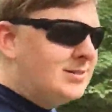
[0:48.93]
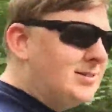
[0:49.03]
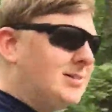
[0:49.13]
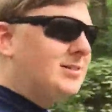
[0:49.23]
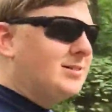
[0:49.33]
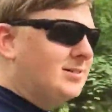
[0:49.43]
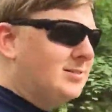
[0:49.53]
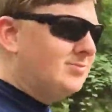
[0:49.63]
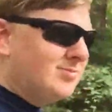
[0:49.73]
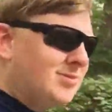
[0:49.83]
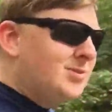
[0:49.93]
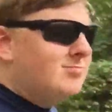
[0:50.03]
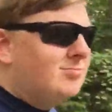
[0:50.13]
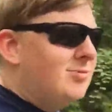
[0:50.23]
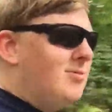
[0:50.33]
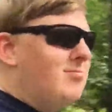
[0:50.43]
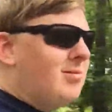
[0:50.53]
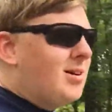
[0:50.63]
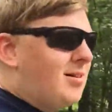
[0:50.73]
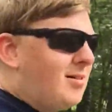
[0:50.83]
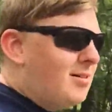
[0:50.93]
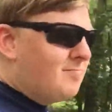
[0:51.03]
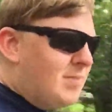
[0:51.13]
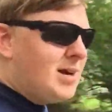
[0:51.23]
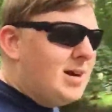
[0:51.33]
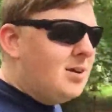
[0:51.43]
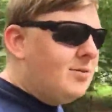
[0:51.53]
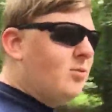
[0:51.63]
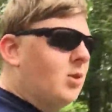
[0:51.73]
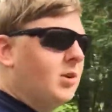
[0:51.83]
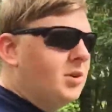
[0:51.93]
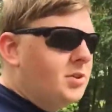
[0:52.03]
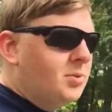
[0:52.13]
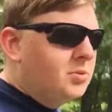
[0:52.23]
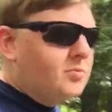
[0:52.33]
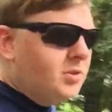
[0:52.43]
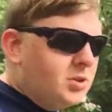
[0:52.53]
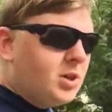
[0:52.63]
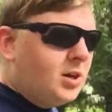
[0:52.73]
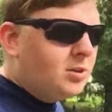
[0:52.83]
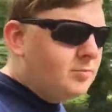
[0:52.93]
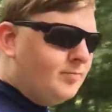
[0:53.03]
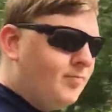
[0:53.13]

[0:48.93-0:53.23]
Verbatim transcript: you know, you aren't paying for it, you're just doing a free trial?